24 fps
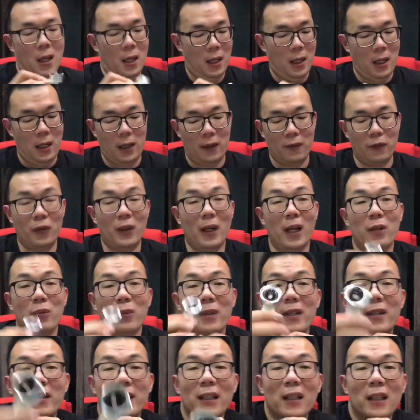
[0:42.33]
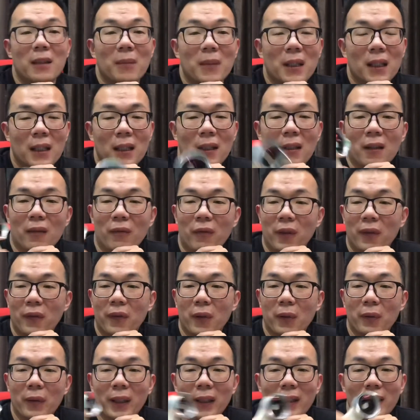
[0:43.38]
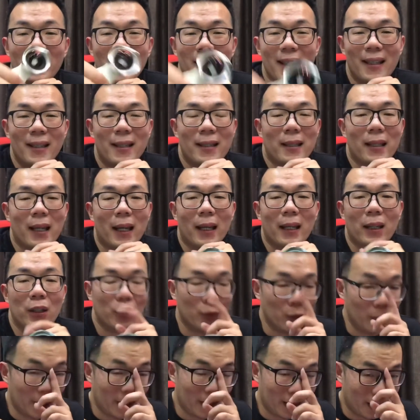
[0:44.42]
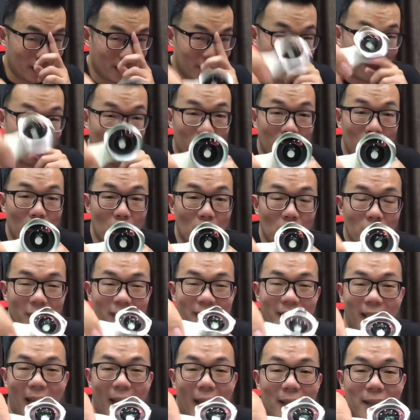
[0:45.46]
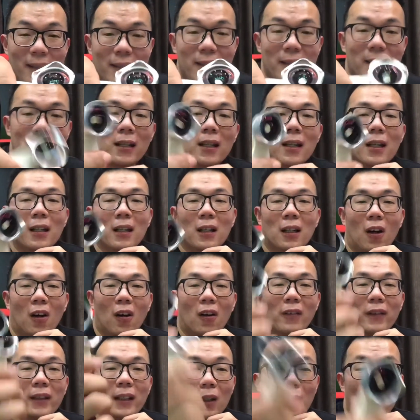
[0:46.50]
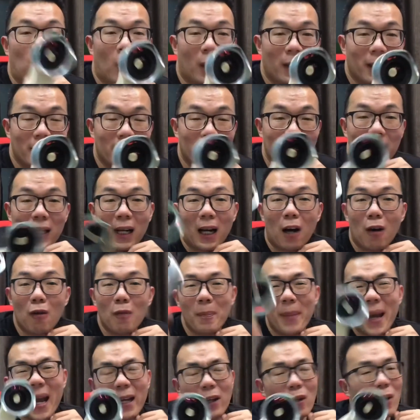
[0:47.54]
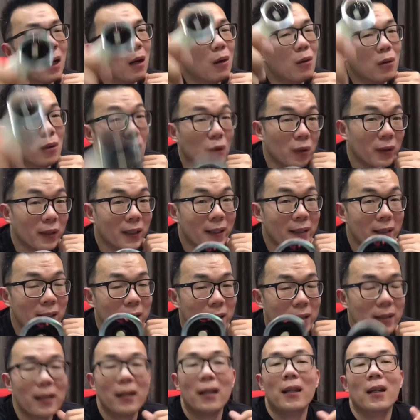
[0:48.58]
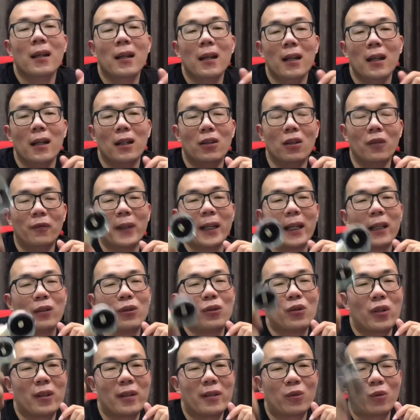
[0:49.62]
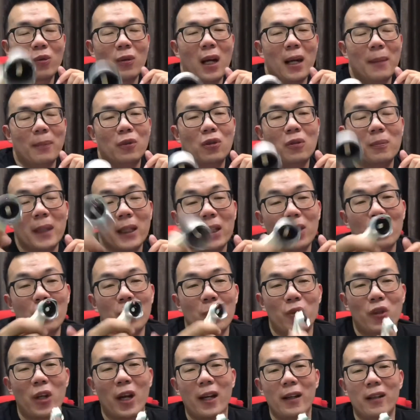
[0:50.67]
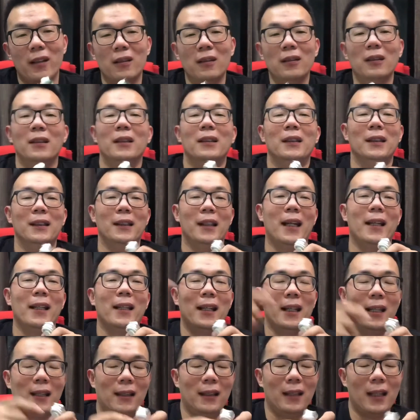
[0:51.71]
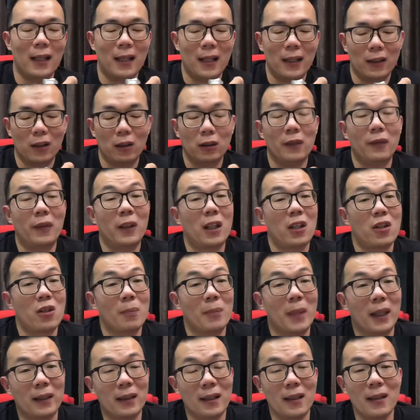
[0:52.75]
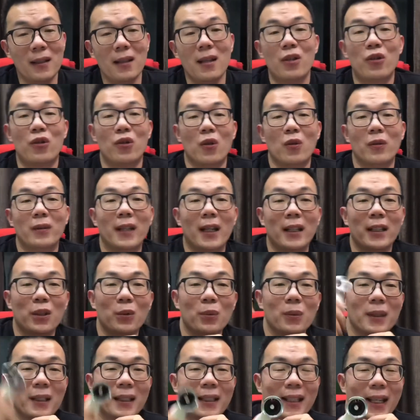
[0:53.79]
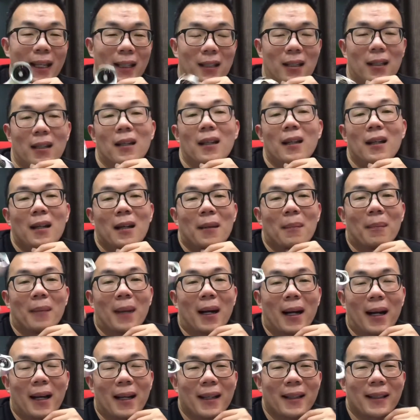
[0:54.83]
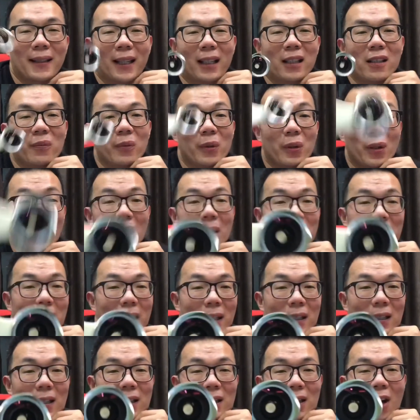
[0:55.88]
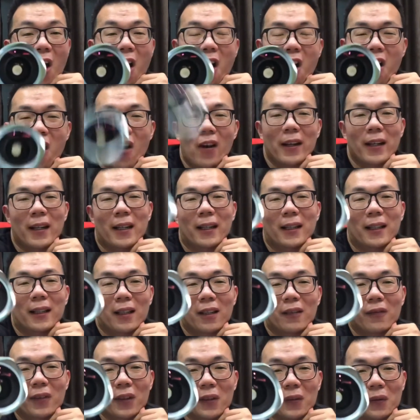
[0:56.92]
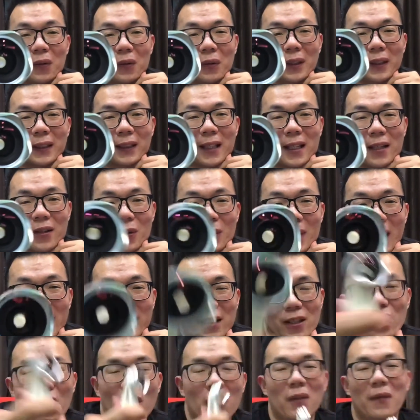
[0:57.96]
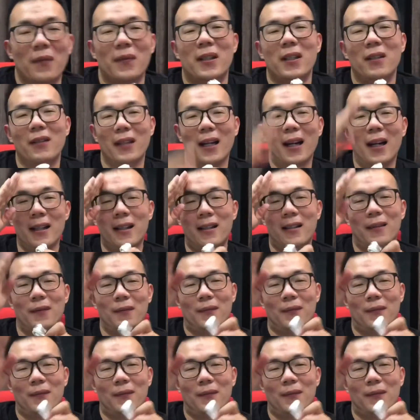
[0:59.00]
if you guys want to see me reviewing this and doing a full test on the quality, how bad or how good this is, don't forget to subscribe to my YouTube channel and hit the notification button so that you will get my next video update on reviewing this. Alright, so see you guys.